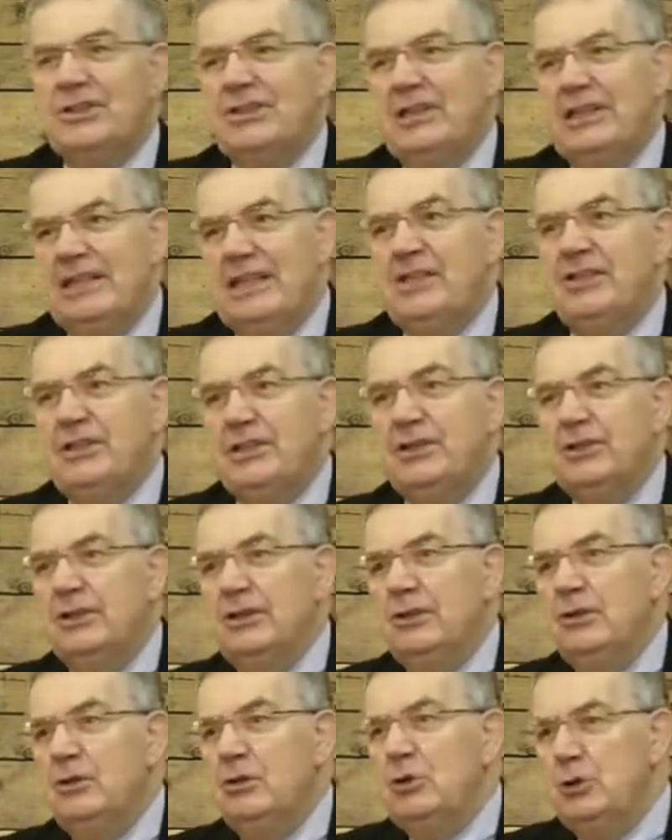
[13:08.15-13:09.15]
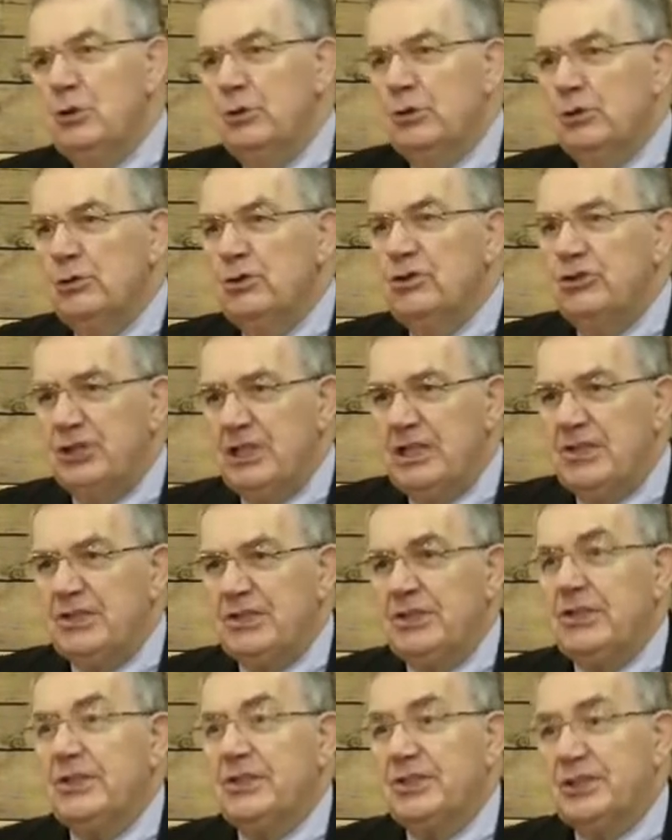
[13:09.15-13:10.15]
that he didn't know
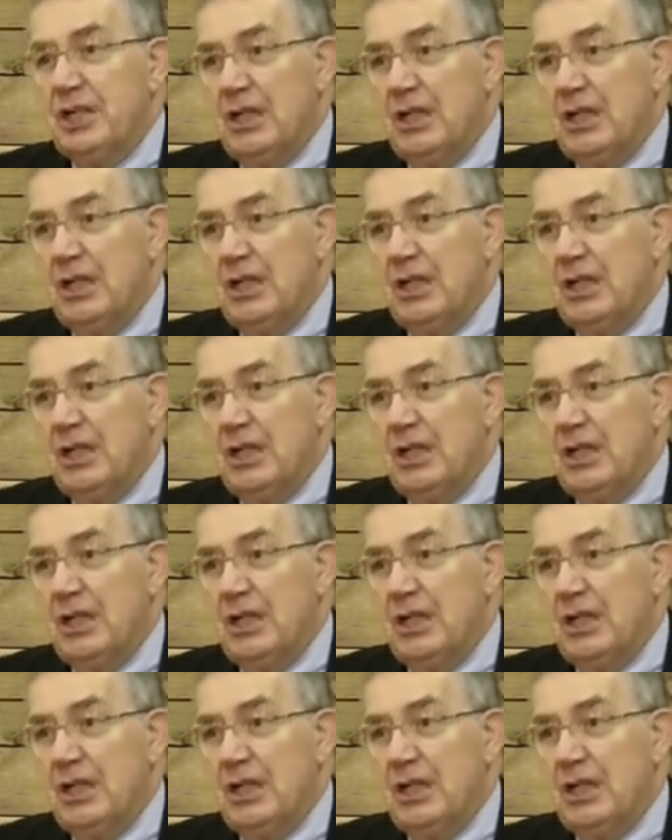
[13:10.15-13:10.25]
Jesus